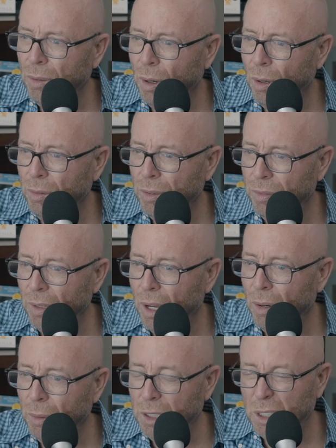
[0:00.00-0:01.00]

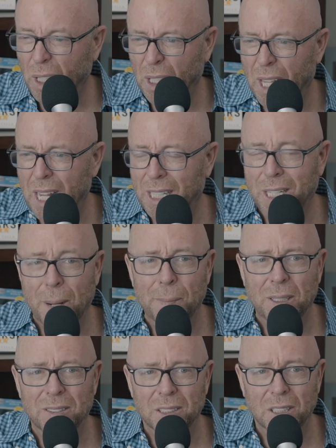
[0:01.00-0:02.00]
overflow, which a lot of
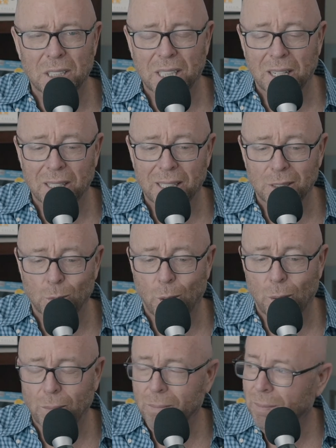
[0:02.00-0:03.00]
companies that could care less
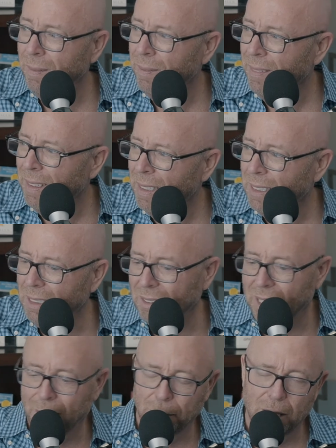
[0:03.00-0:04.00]
won't. Yeah, they
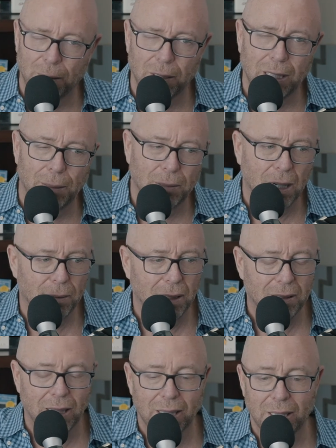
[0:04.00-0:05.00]
just let them keep coming
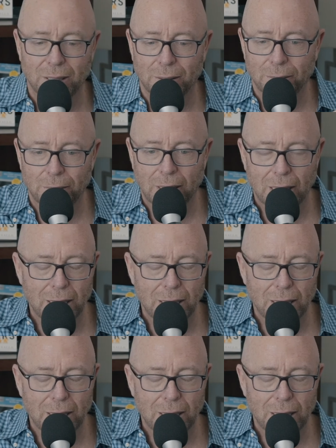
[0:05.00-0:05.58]
and taking your ninety